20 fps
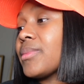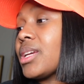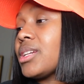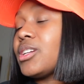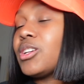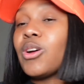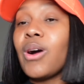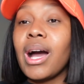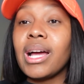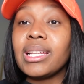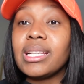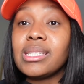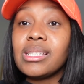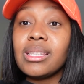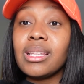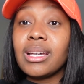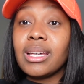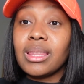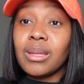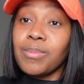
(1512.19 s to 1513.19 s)
you know, I need to
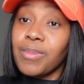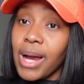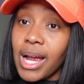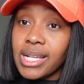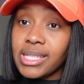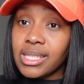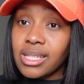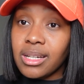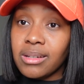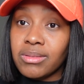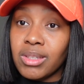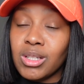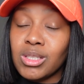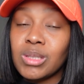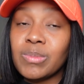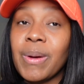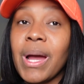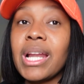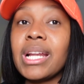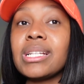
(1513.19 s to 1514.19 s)
look at the pricing of
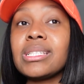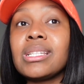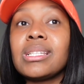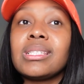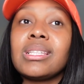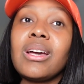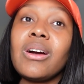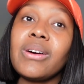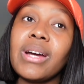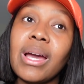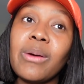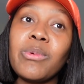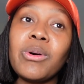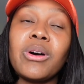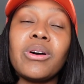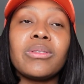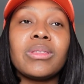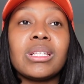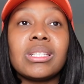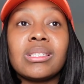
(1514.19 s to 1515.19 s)
those products and say, okay,
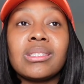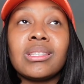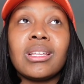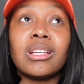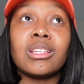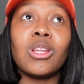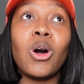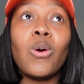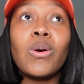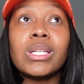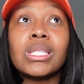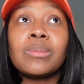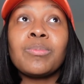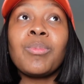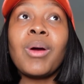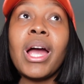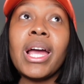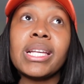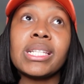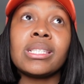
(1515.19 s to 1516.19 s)
well, the lowest
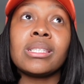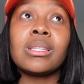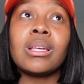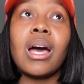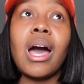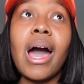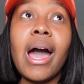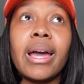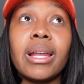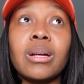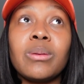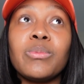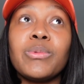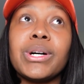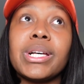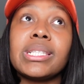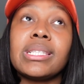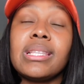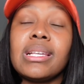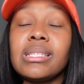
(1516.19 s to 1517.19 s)
priced item
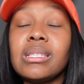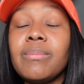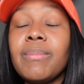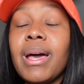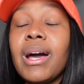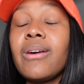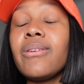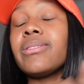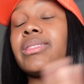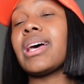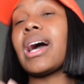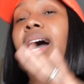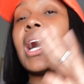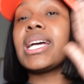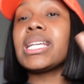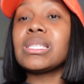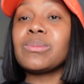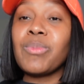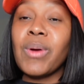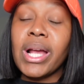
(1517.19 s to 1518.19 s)
was this amount, the
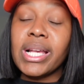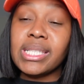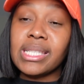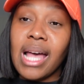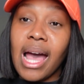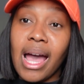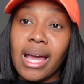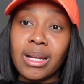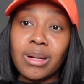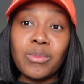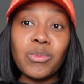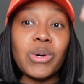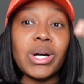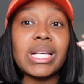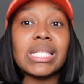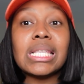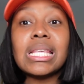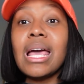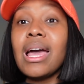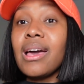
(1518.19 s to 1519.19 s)
highest priced item
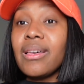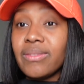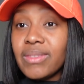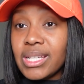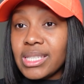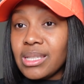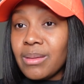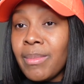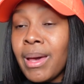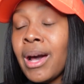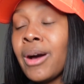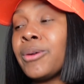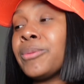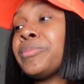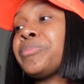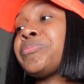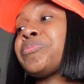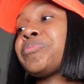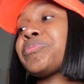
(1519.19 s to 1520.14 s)
was this amount.